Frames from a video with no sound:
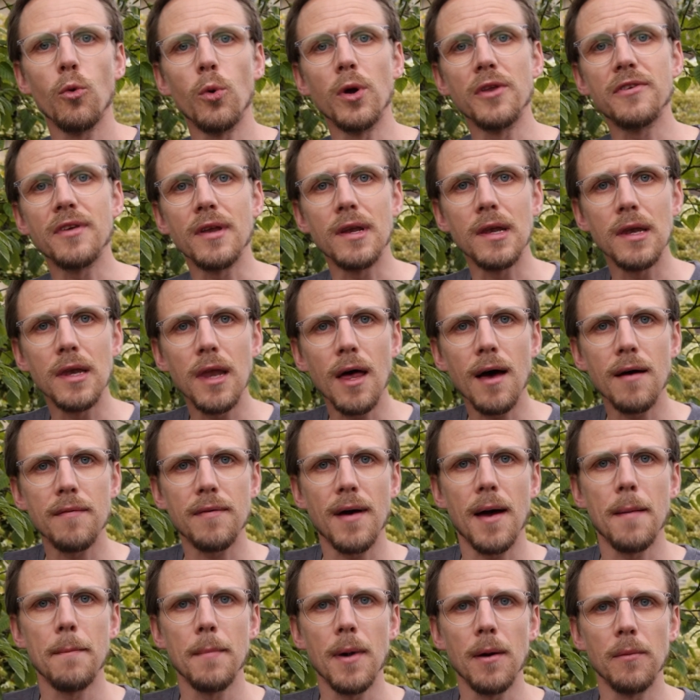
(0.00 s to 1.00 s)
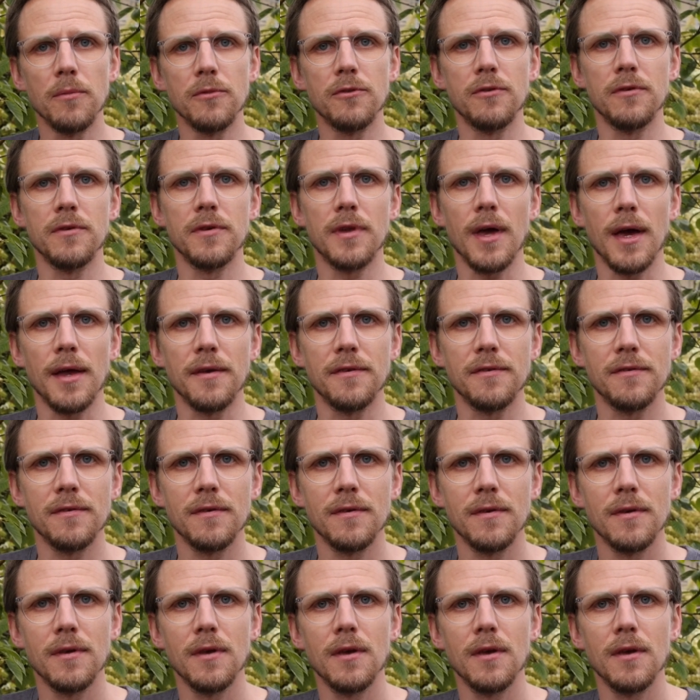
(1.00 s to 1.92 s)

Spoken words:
we're to love our mums and dads